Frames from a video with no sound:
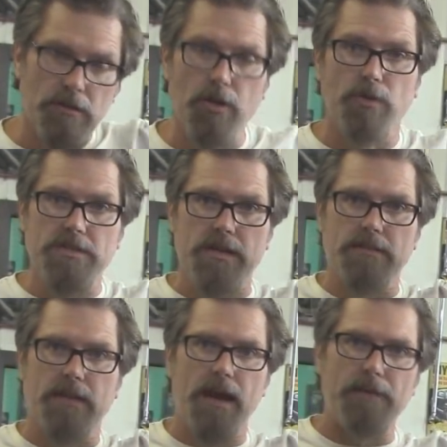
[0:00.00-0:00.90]
go inside
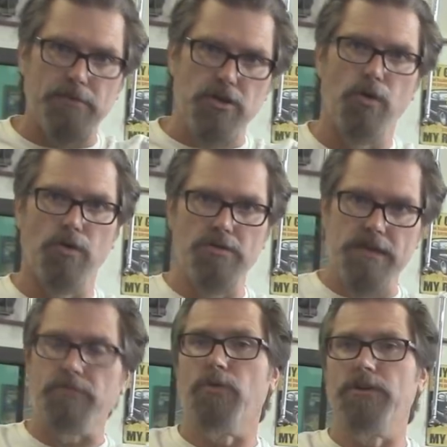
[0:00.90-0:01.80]
the cab. There's holes.
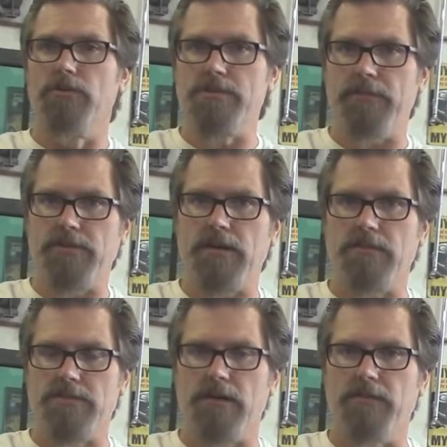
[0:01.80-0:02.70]
Everyone knows that. If you take
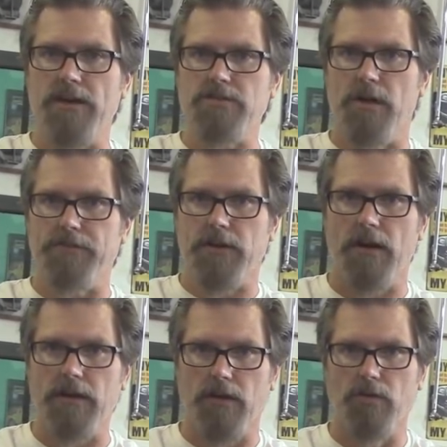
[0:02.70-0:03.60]
your sun visor off your
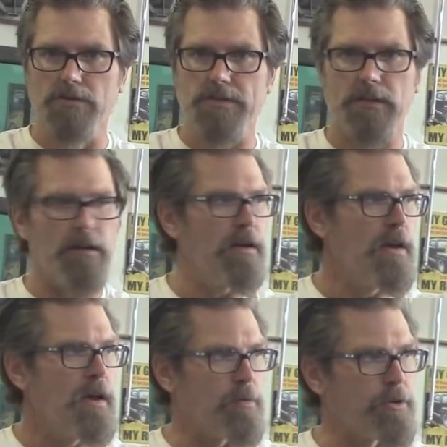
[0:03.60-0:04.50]
car, you got holes in there.
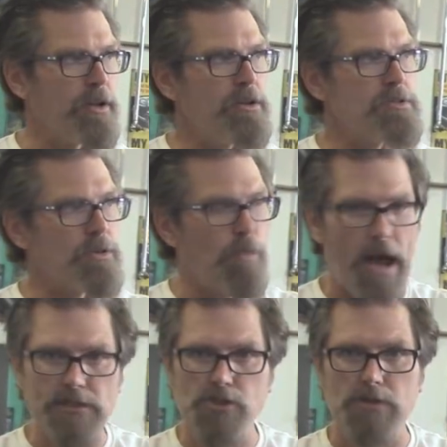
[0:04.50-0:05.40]
And we're going to use a
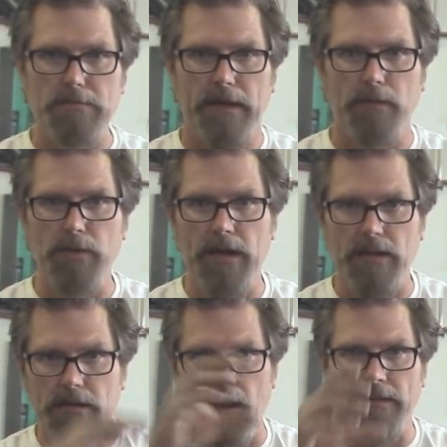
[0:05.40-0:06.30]
wax treatment. And we got
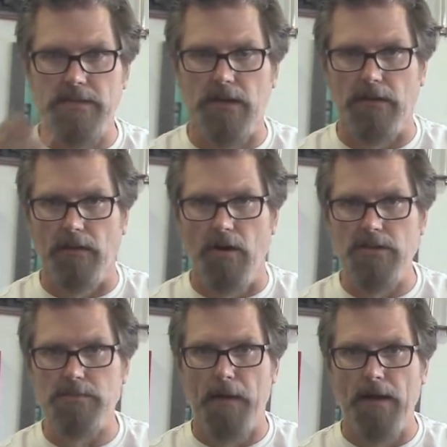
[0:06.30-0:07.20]
a gun that's got a
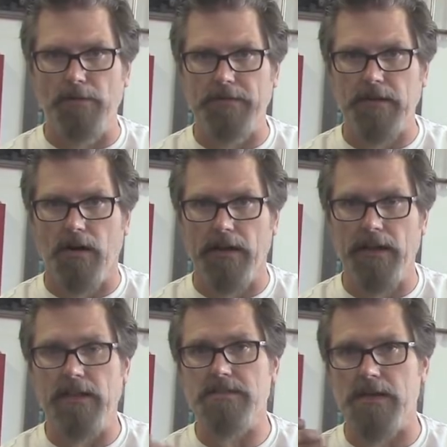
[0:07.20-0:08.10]
long spiral thing on
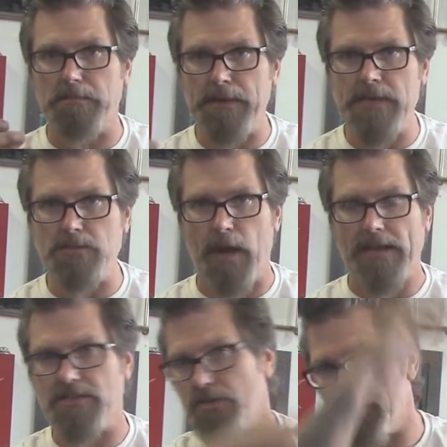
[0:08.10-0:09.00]
it, and it's like
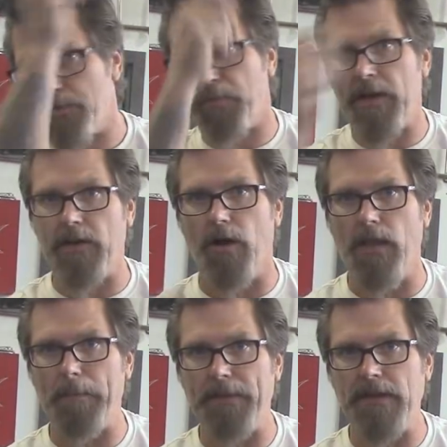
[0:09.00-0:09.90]
beeswax. And you spray it
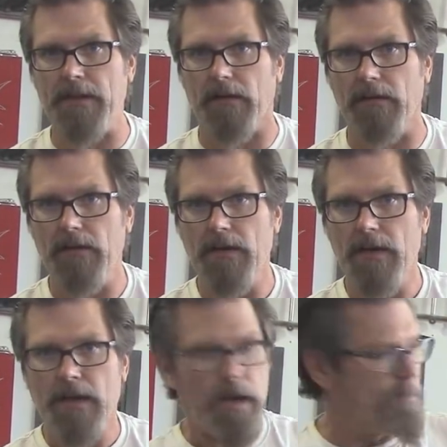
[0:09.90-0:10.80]
all up in there,
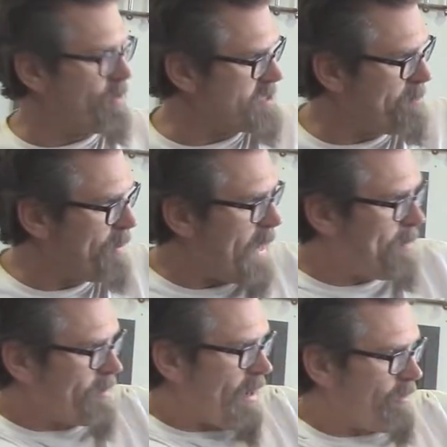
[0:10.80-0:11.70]
and put some
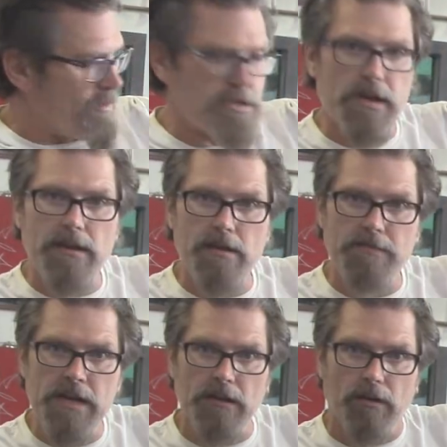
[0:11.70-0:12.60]
paper down outside of your
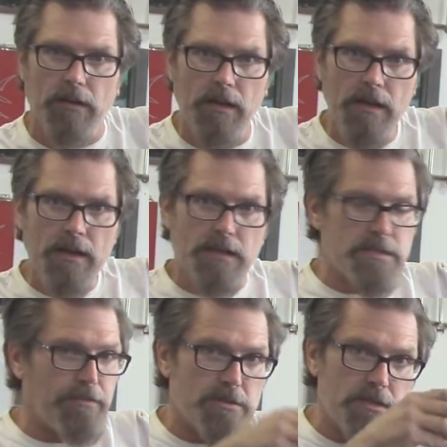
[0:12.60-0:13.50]
vehicle. Because
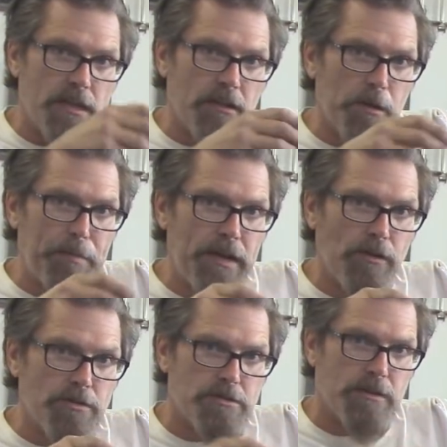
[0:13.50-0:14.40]
if there's any little
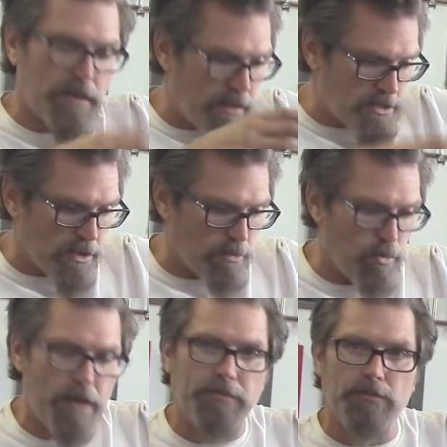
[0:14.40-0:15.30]
pinholes or anything, it's going to
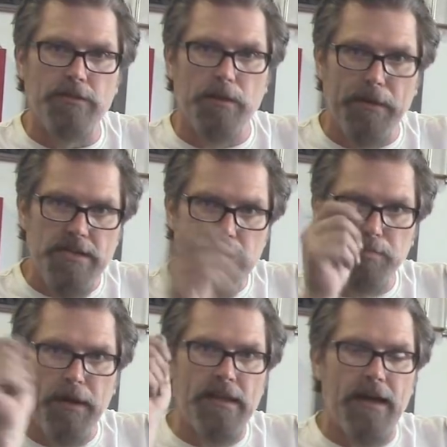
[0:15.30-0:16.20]
run through there. But you
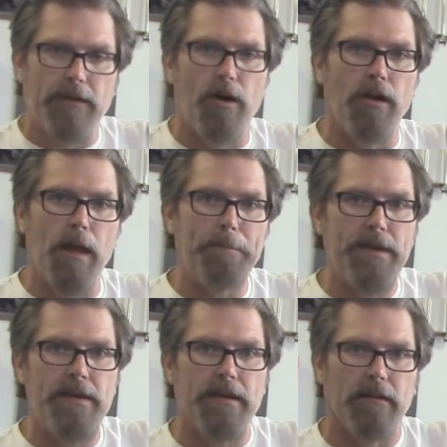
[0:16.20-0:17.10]
spray that all up
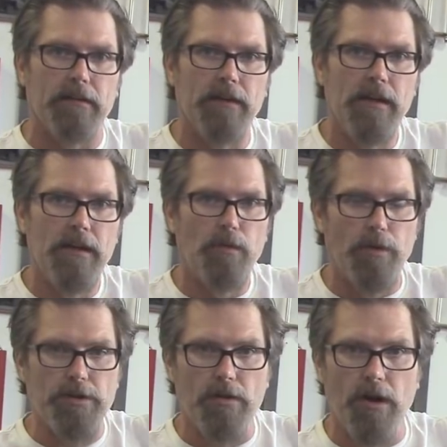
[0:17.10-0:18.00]
in there,
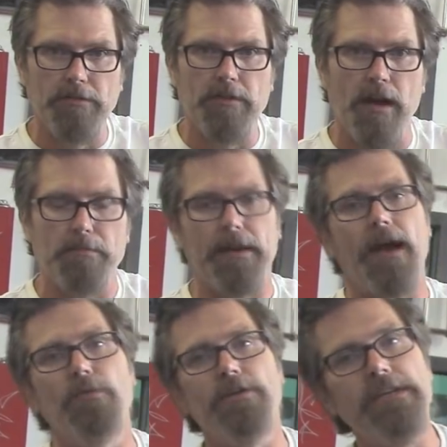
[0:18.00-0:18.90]
when you're all done. But
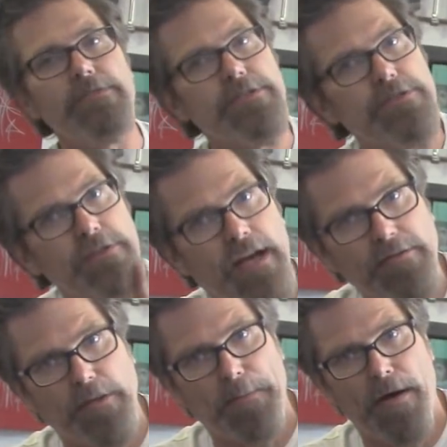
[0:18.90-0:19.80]
I wouldn't even do that
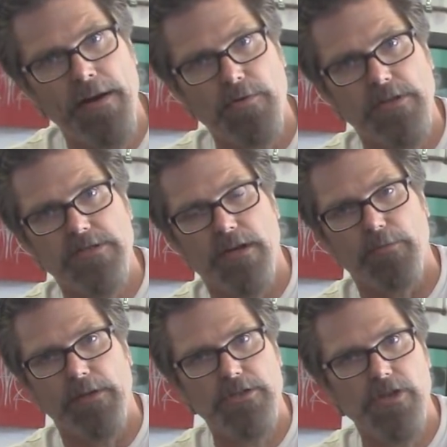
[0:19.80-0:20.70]
till the bodywork's done.
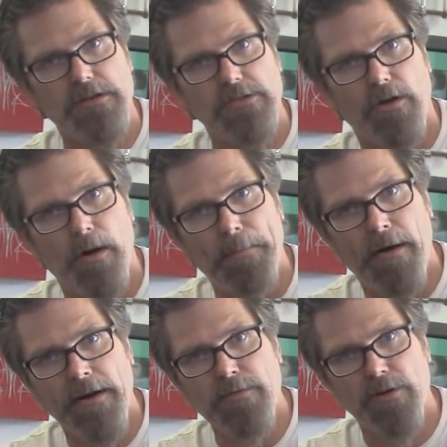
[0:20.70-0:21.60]
When the truck's all
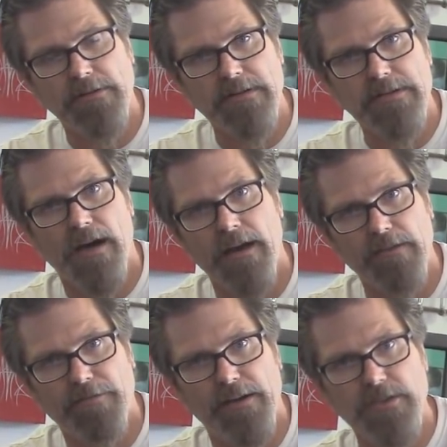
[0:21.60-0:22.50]
bodyworked and done
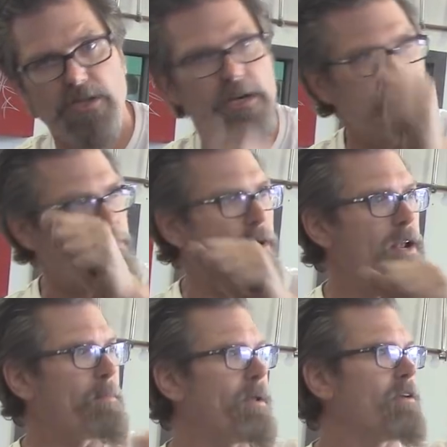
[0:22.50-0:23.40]
and finished, spray it
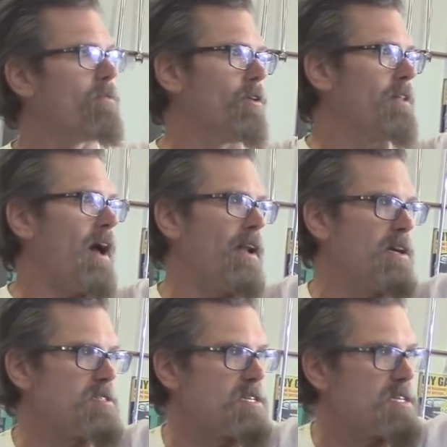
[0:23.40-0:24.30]
up in there. And what that
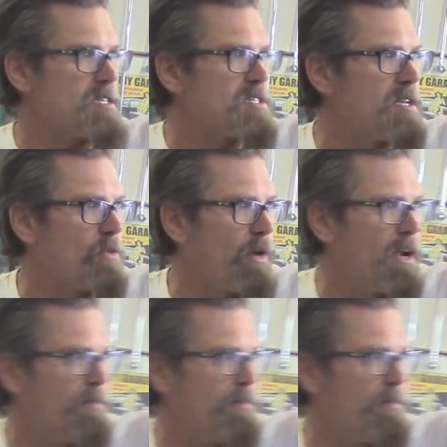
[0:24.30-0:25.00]
is it's sitting right